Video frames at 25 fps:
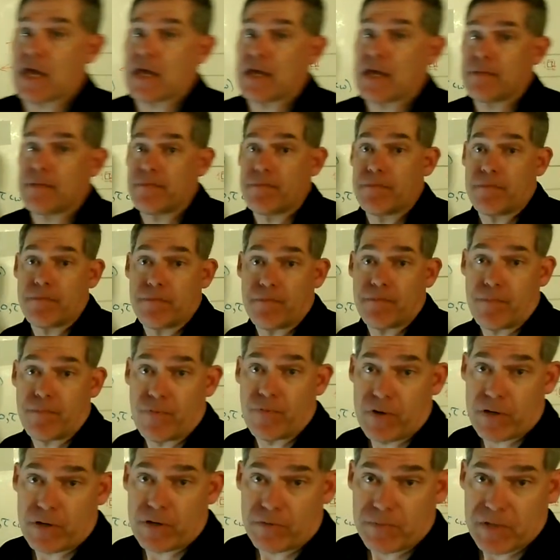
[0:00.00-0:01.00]
a
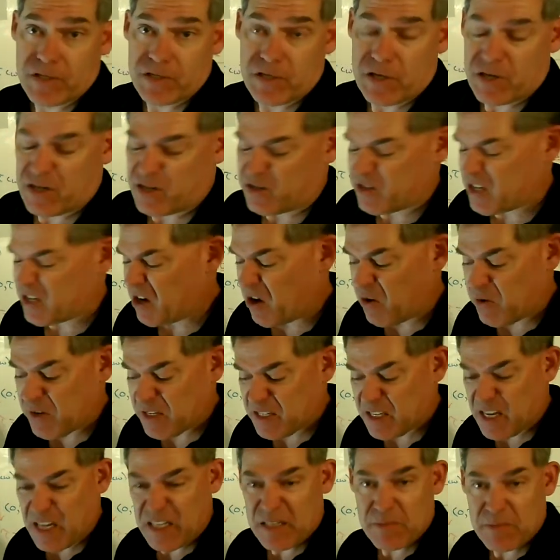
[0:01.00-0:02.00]
brittle material. It always
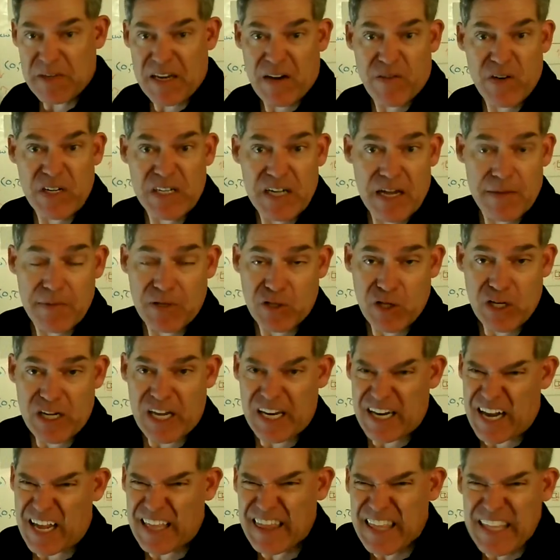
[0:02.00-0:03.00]
gets me every time I look at
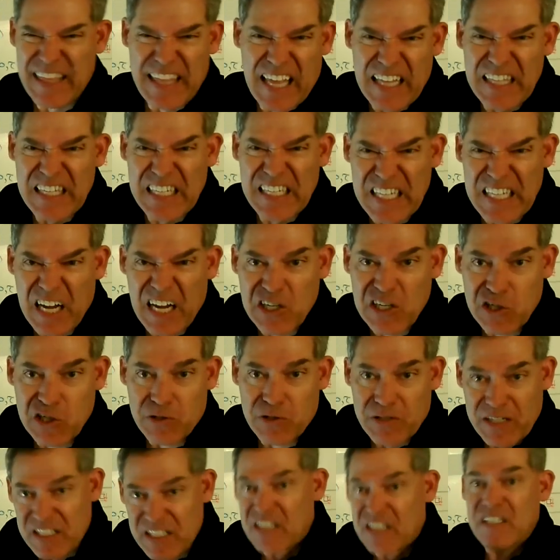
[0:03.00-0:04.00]
it. I think it's ductile
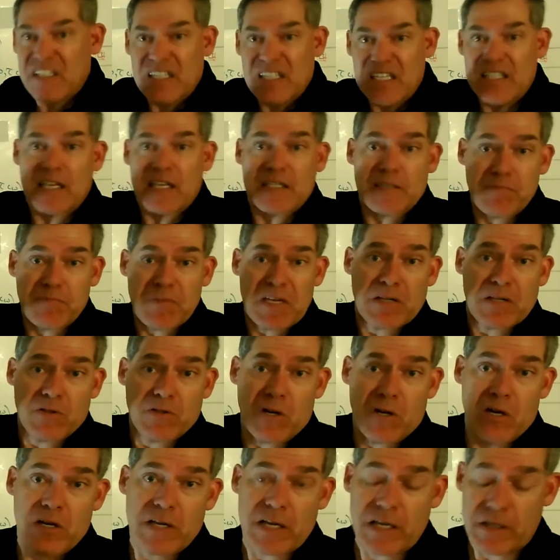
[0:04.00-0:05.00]
because I see this big
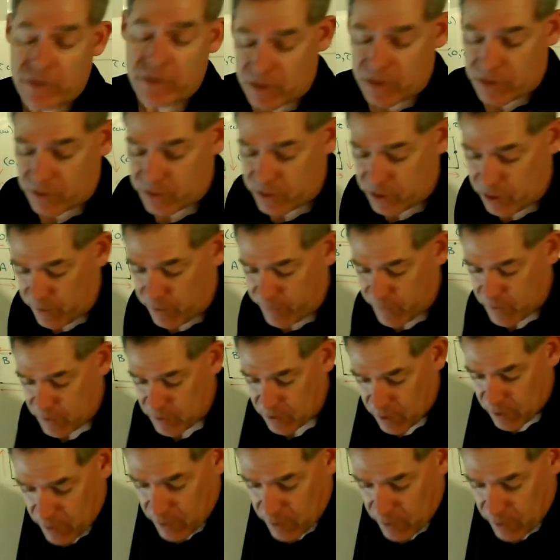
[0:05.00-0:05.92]
long helical surface